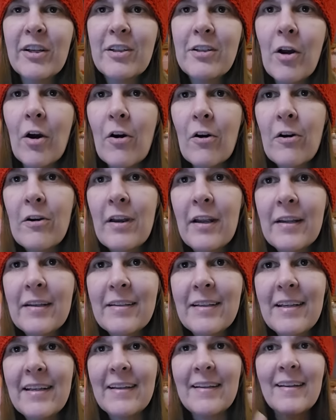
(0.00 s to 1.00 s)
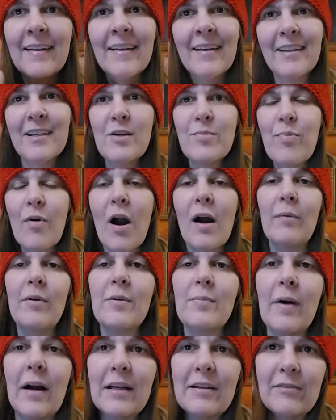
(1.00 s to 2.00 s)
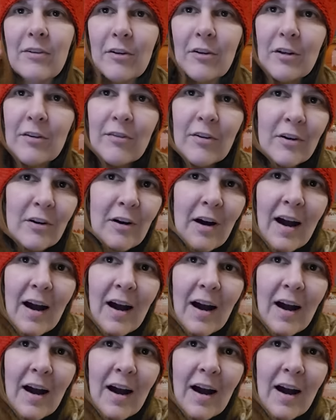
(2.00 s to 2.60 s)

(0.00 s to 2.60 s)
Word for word: Yarn Den. You probably might have heard of her.